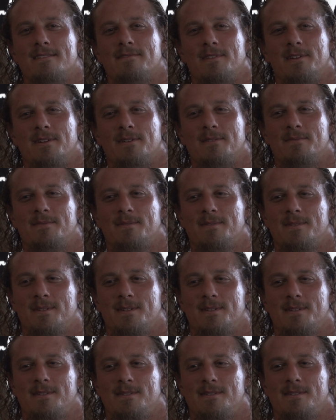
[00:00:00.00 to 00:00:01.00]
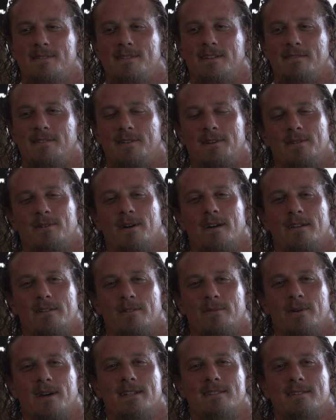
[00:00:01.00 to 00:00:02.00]
If you don't go out of
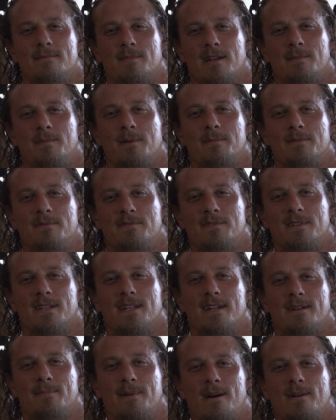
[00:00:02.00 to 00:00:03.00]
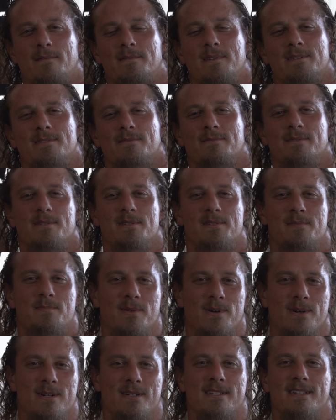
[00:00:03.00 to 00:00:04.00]
your way to make people feel like powerlifting is a real
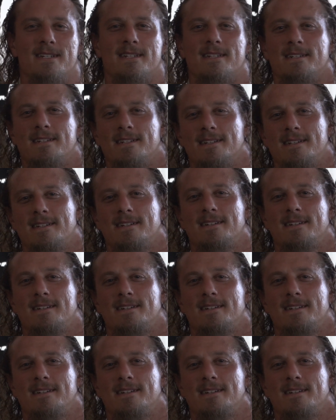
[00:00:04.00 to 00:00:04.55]
sport, then,